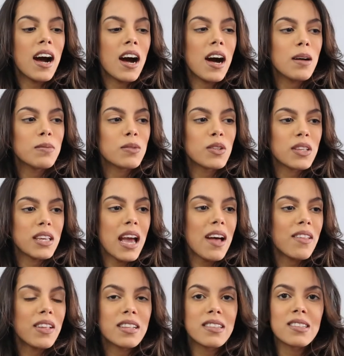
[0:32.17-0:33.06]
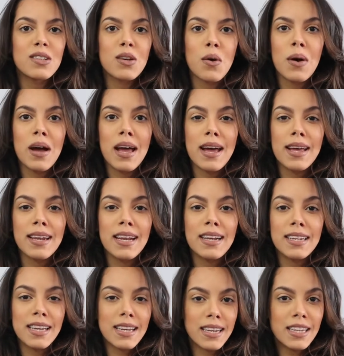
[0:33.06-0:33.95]
So yeah, let's go ahead
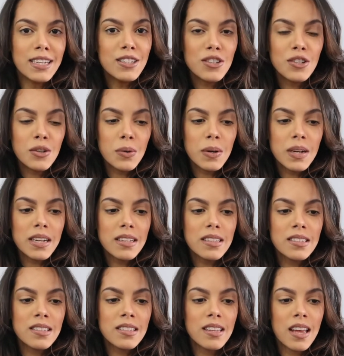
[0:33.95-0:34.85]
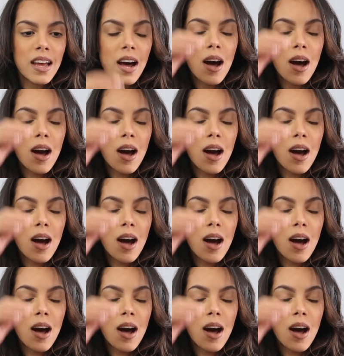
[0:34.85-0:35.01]
and get into it.